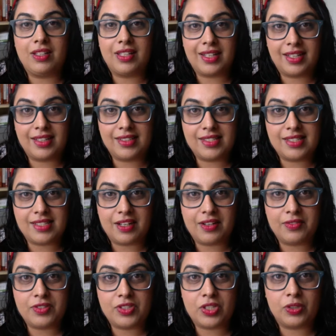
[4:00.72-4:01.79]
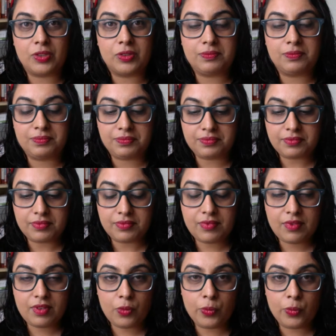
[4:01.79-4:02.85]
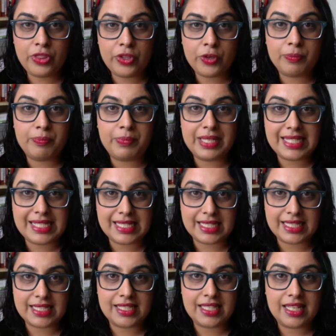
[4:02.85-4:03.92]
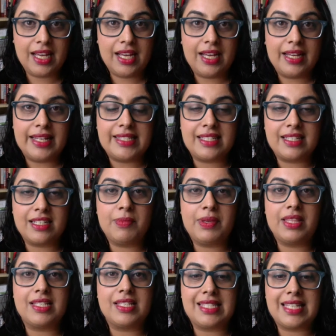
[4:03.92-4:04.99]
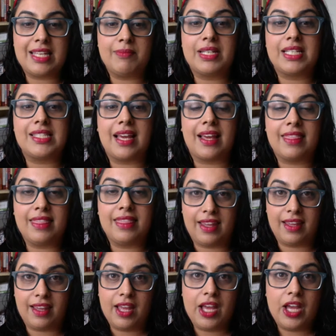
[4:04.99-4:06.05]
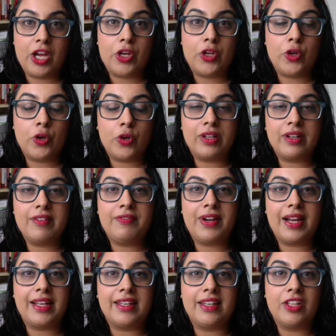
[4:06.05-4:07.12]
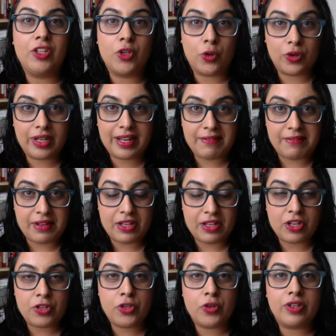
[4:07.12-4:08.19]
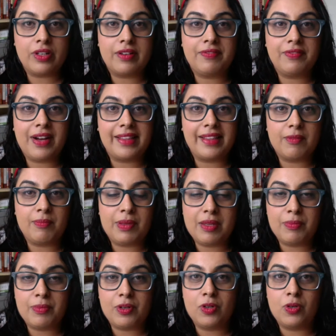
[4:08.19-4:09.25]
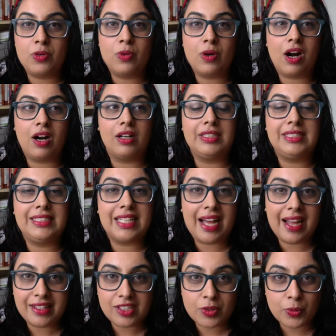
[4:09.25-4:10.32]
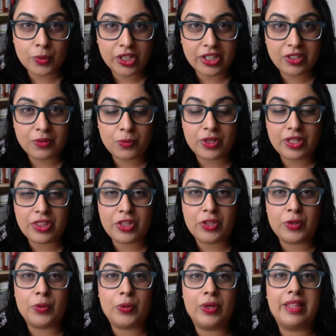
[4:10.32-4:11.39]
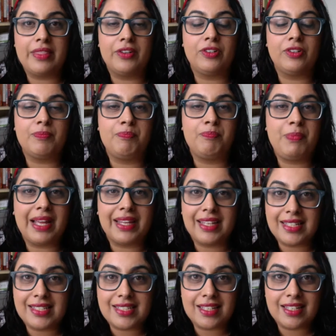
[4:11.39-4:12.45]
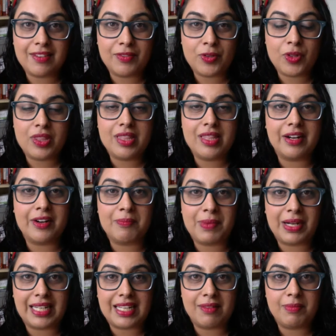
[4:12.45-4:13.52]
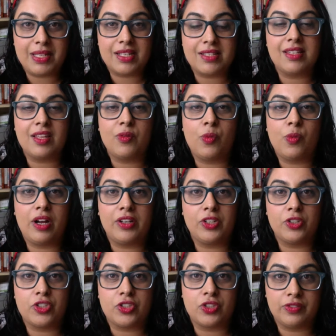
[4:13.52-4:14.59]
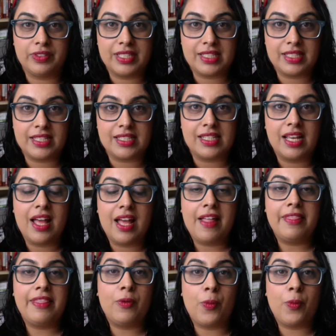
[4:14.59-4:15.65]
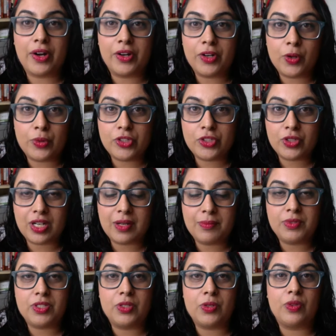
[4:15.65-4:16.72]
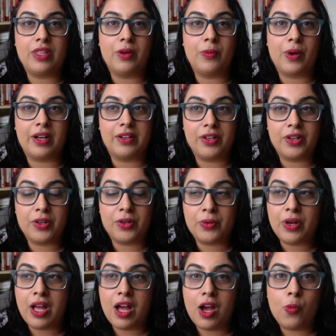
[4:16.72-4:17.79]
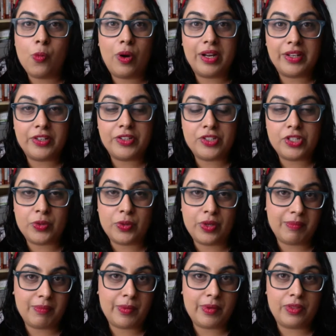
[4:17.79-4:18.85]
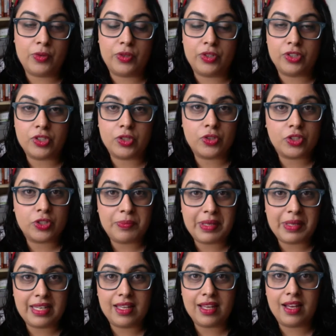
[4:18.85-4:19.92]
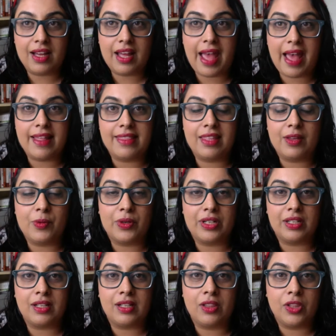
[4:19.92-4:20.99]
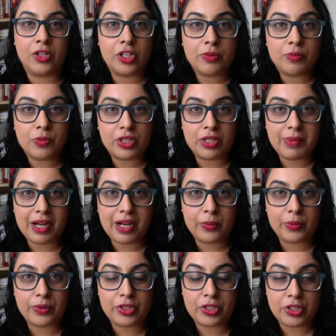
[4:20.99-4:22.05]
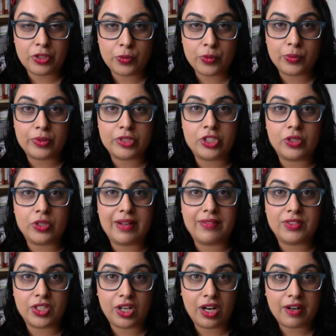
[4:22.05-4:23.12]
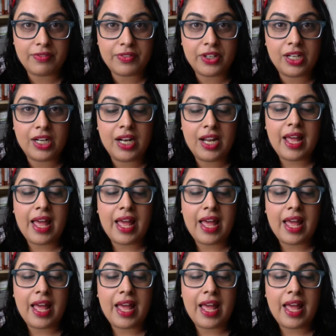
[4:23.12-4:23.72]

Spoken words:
that kind of stuff. So with your business, it's going to be the same exact thing. You're going to find your Navy. You're going to find the people who are dying to work with you. They're begging to give you their money because they want your services. They want to know what you're up to. They want to know what you're doing, maybe through your social media, and they want to learn more about you and what you have to offer.